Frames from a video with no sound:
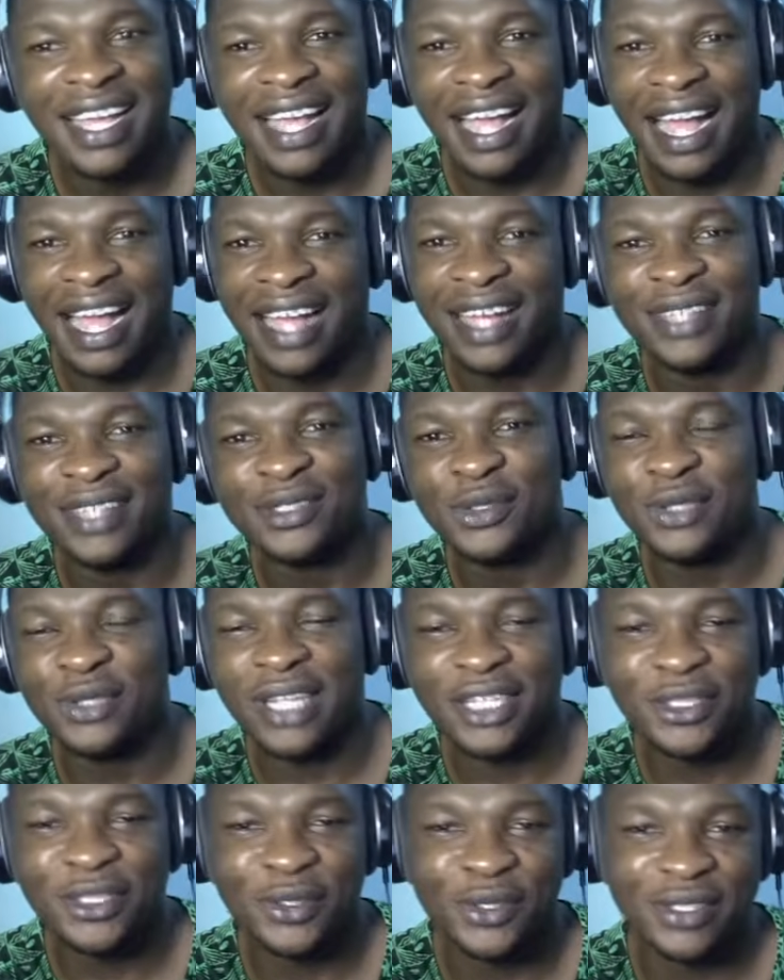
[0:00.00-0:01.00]
And so
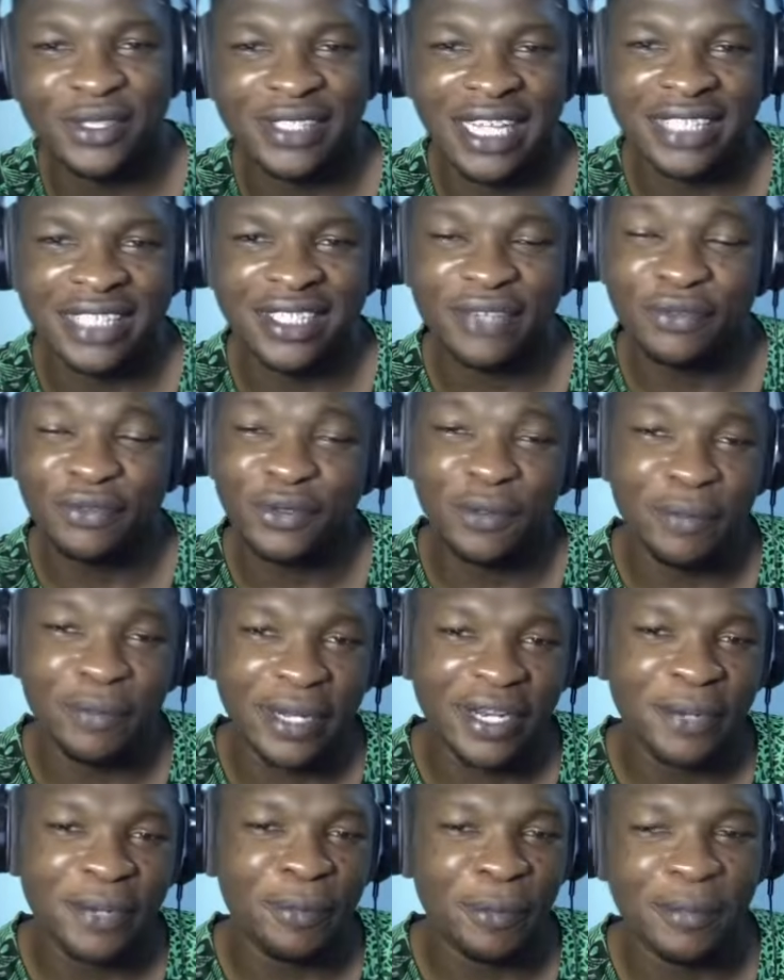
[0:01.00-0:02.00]
that shows you that even though
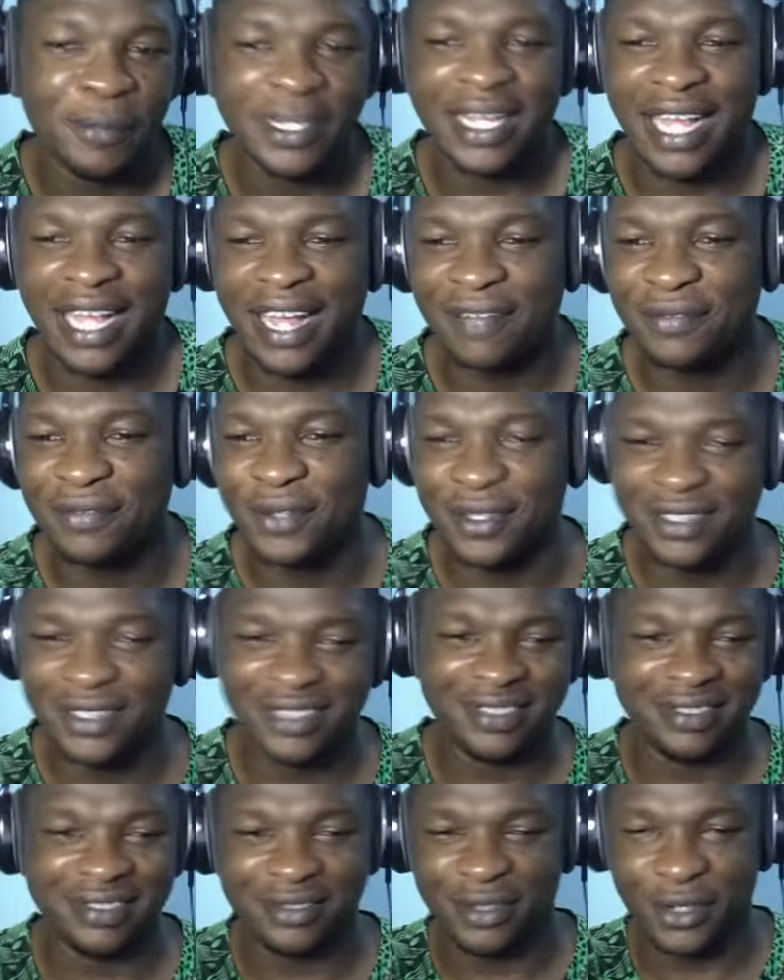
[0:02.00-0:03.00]
Benin Republic have
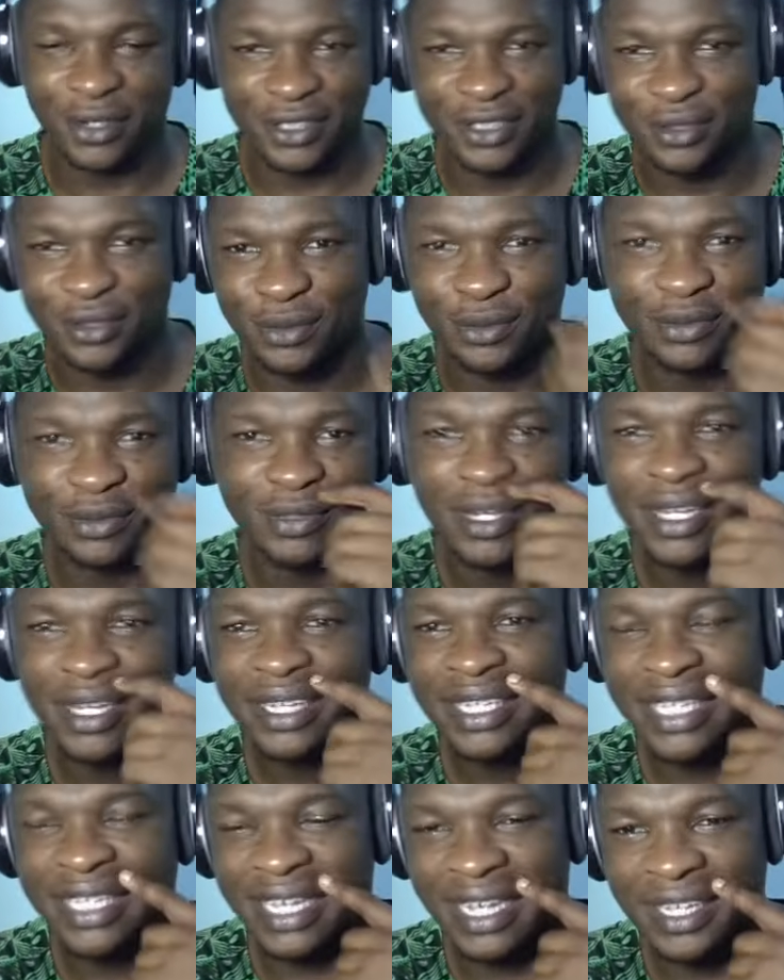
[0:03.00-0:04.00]
not gotten into
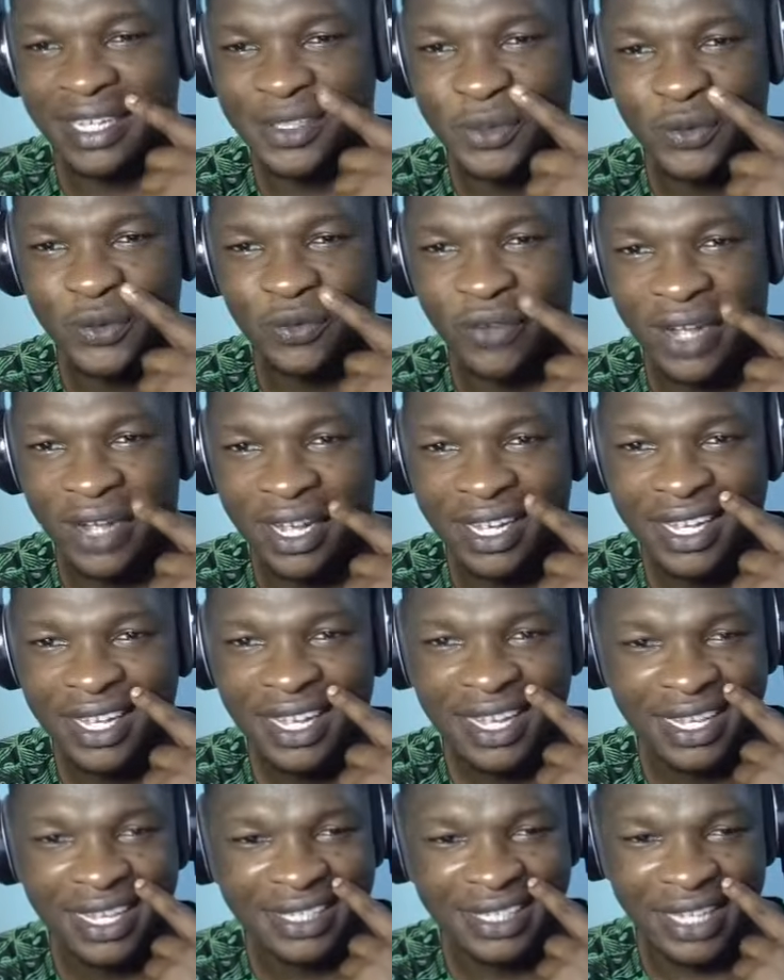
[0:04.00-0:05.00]
gear so far,
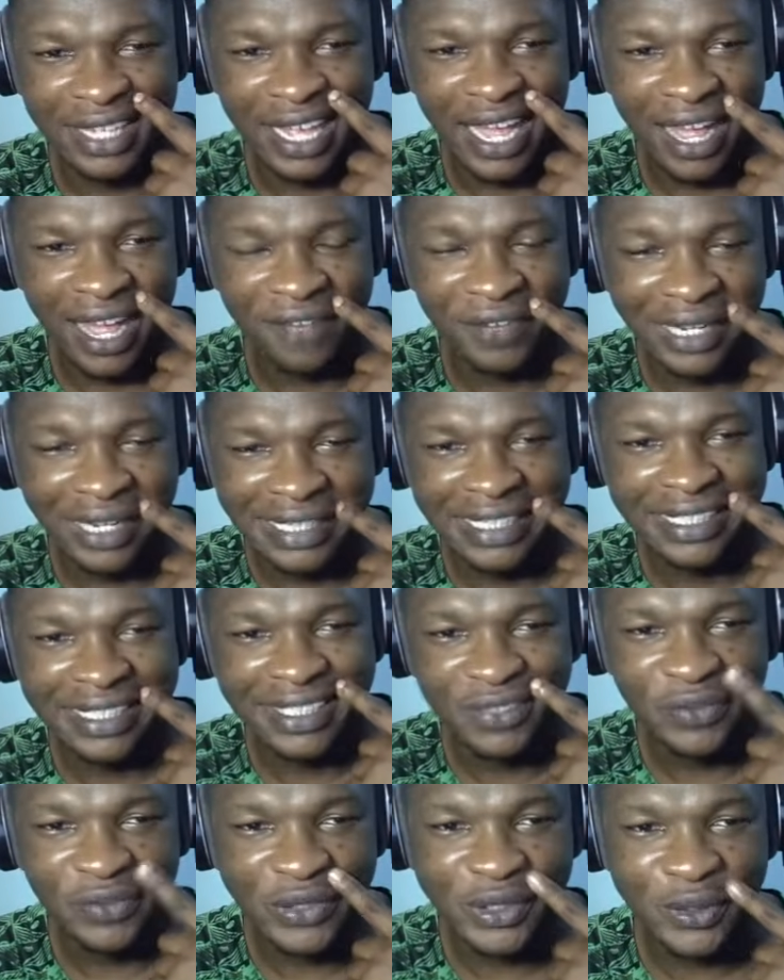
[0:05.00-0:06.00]
they have an easy
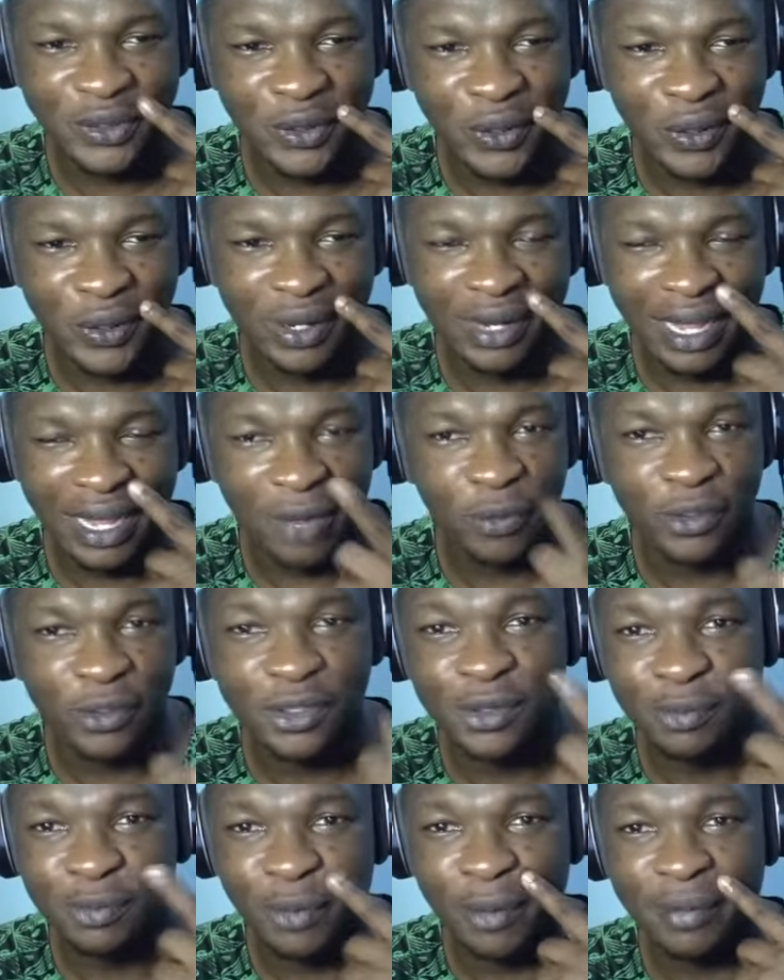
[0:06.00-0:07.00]
fixture, and we
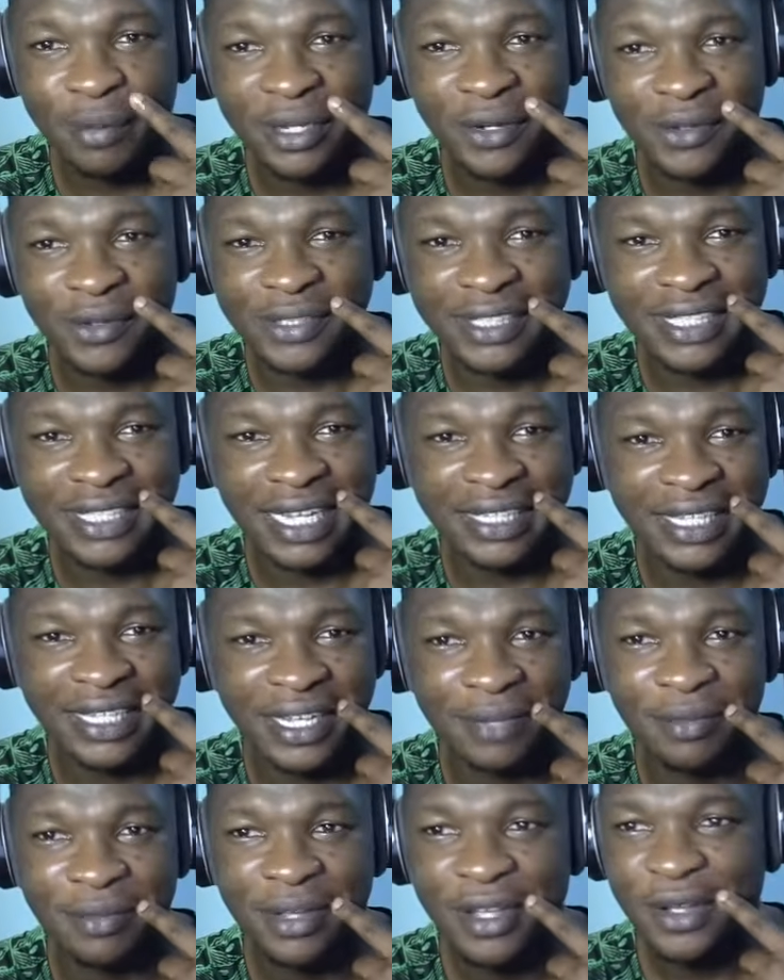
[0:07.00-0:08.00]
should probably consider
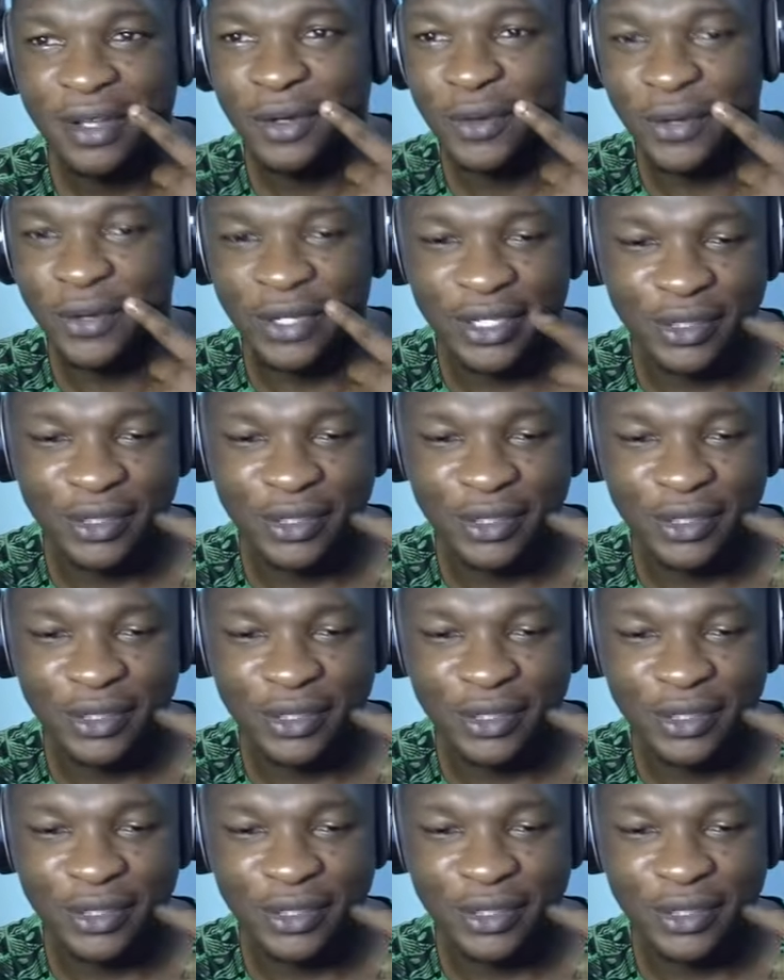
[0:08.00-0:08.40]
them going